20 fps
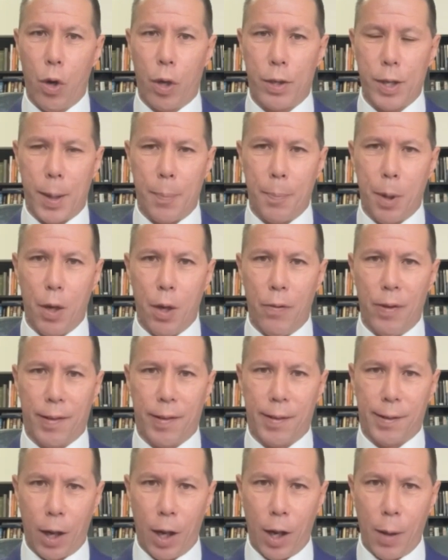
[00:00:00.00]
worked up
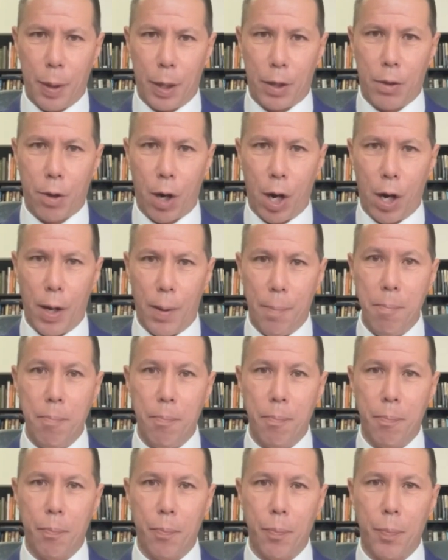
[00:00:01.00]
over
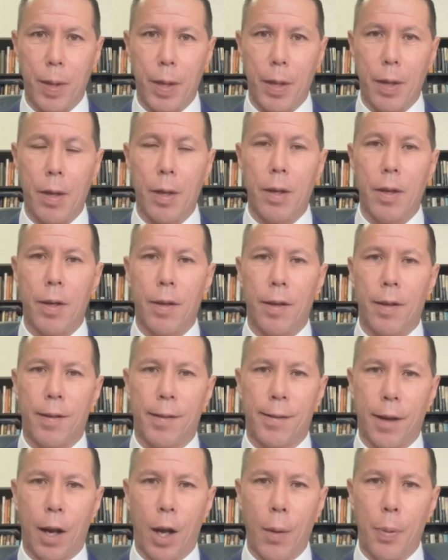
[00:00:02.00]
cybercrime.
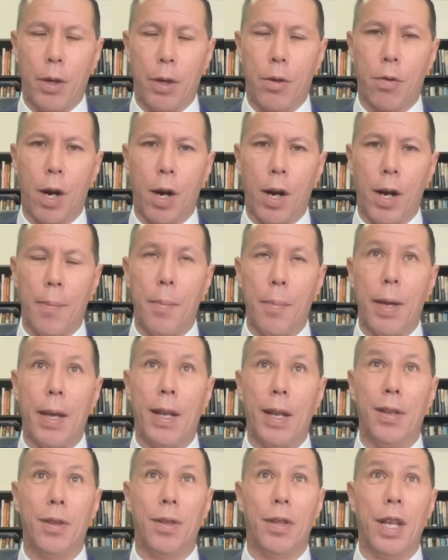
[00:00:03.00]

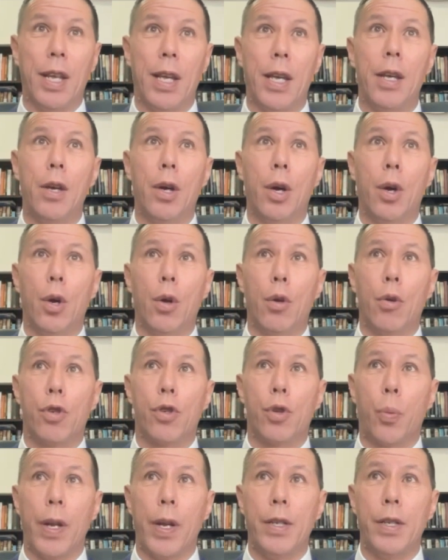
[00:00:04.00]
Cybercrime in the
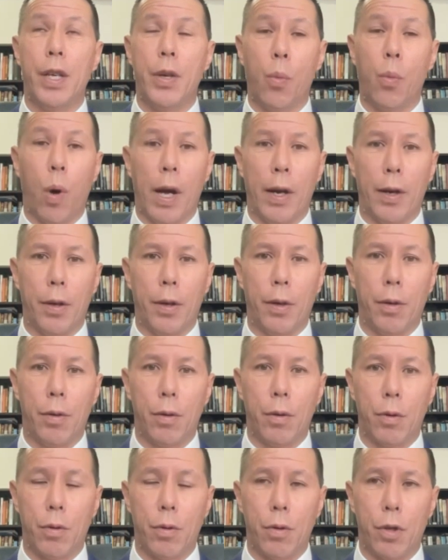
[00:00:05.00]

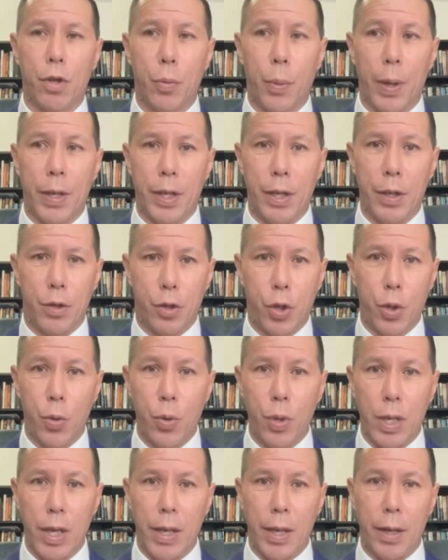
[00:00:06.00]

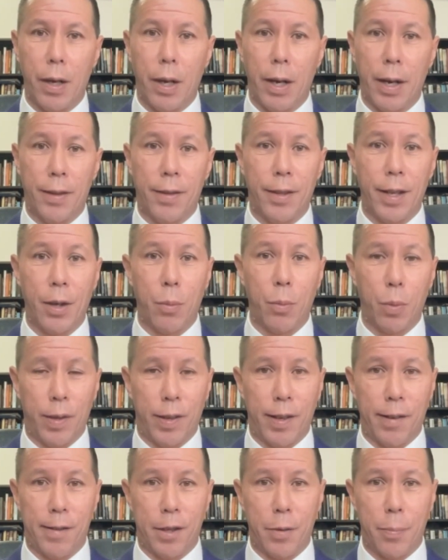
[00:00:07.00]
21-22 year, I
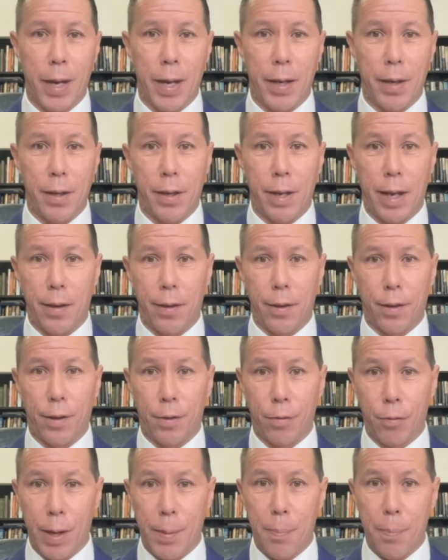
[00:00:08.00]
think, was estimated
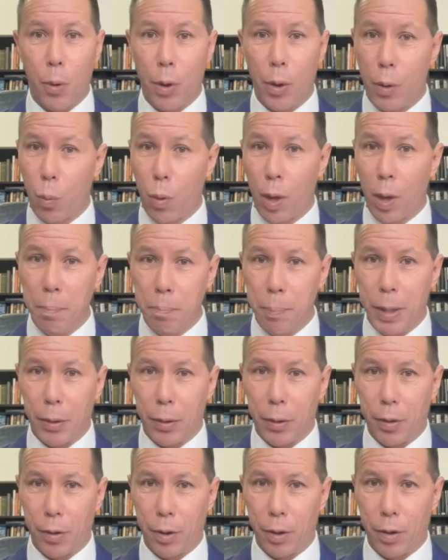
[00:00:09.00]
at $3.1
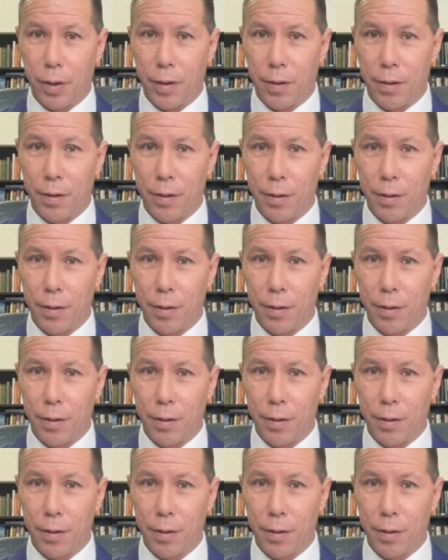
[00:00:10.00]
billion.